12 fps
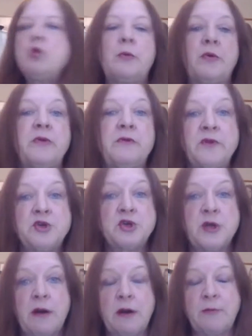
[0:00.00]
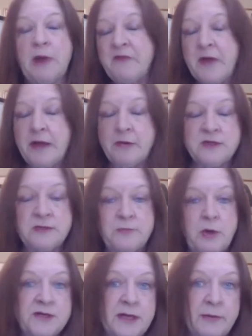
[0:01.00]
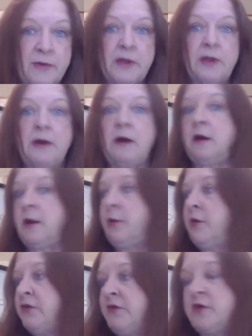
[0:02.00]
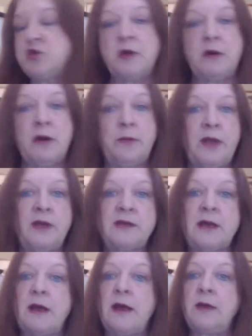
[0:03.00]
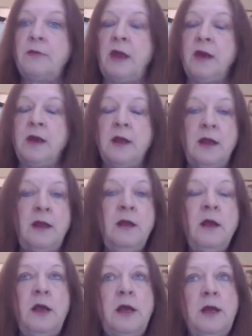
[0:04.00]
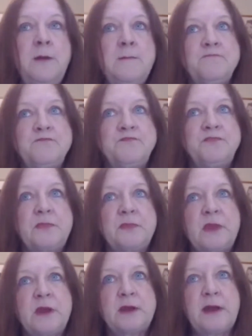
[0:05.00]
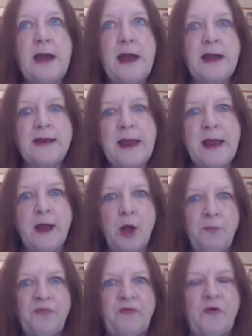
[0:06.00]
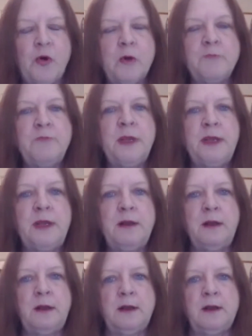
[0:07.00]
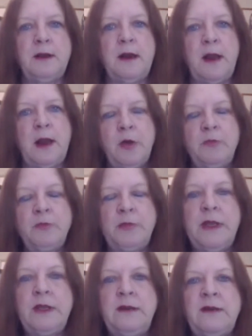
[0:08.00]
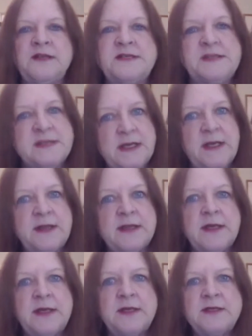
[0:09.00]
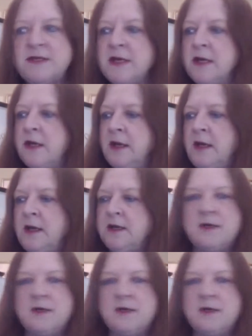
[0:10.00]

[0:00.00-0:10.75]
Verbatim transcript: I grew up with a visionary. My father is a multimillionaire. He was a visionary big time. And he kind of helped form me and helped me to see things